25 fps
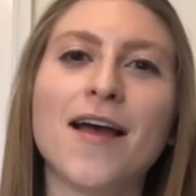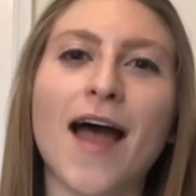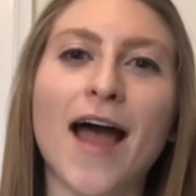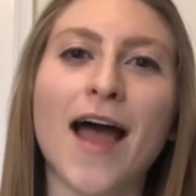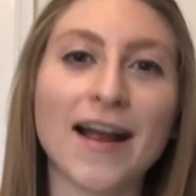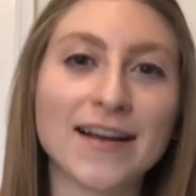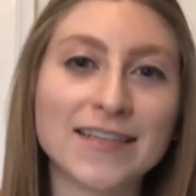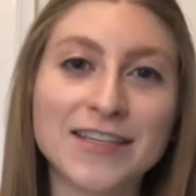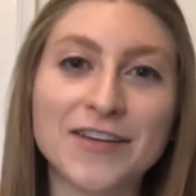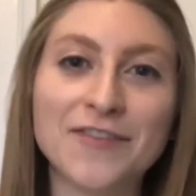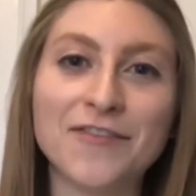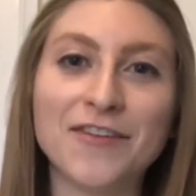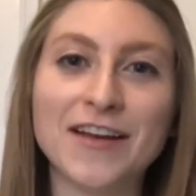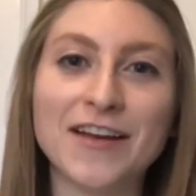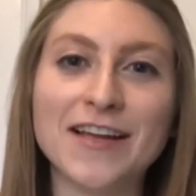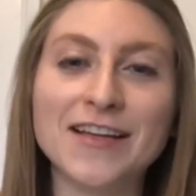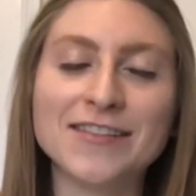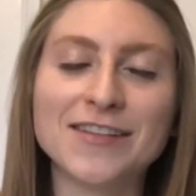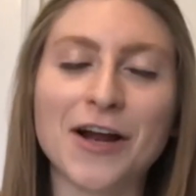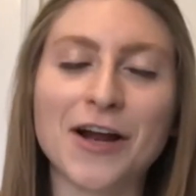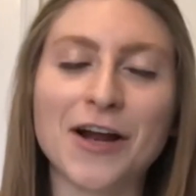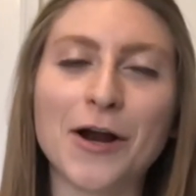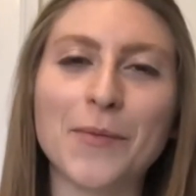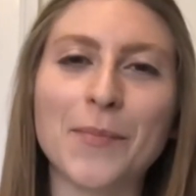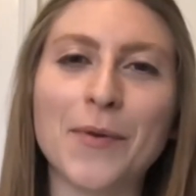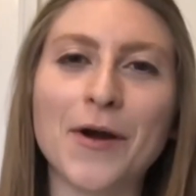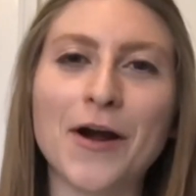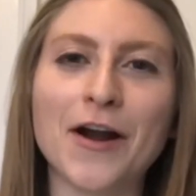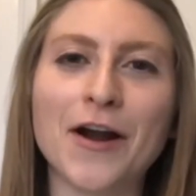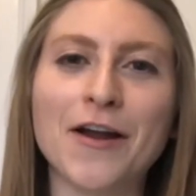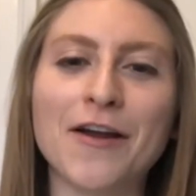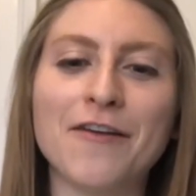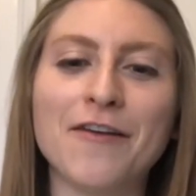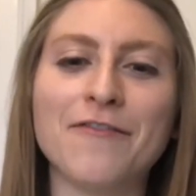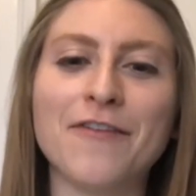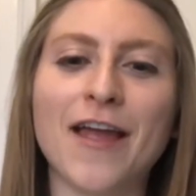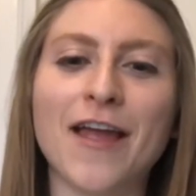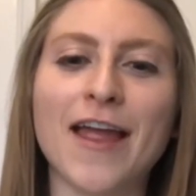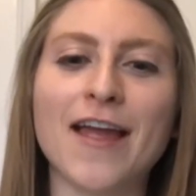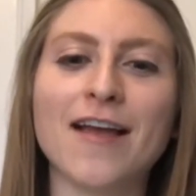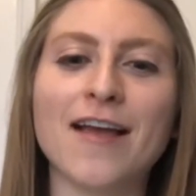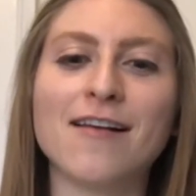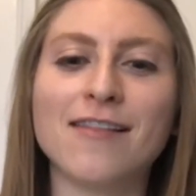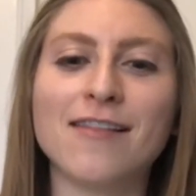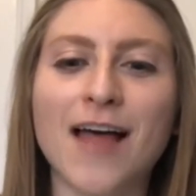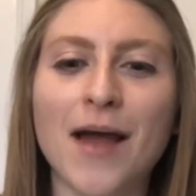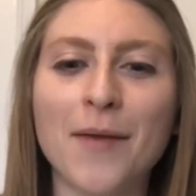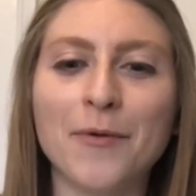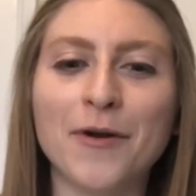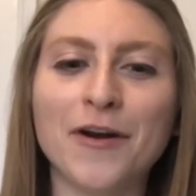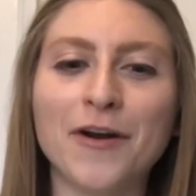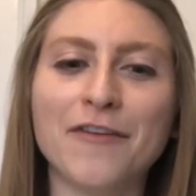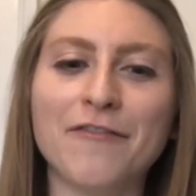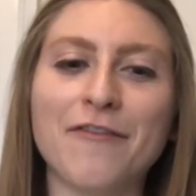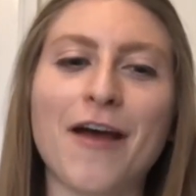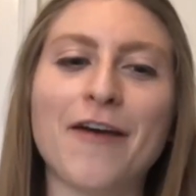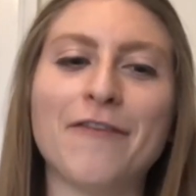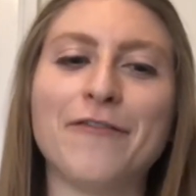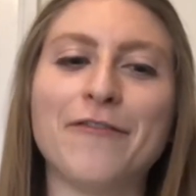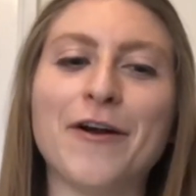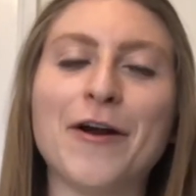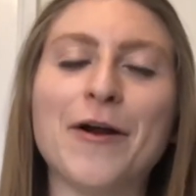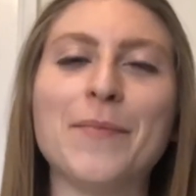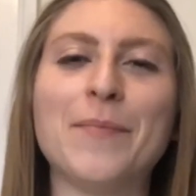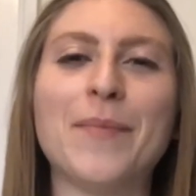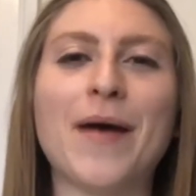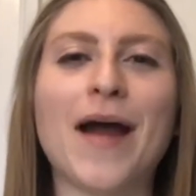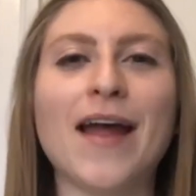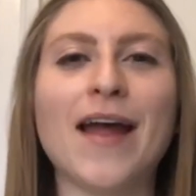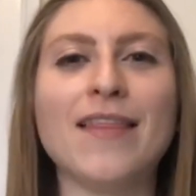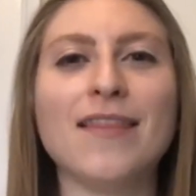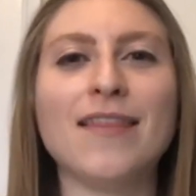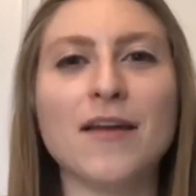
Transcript: activities are part of a collaborative effort by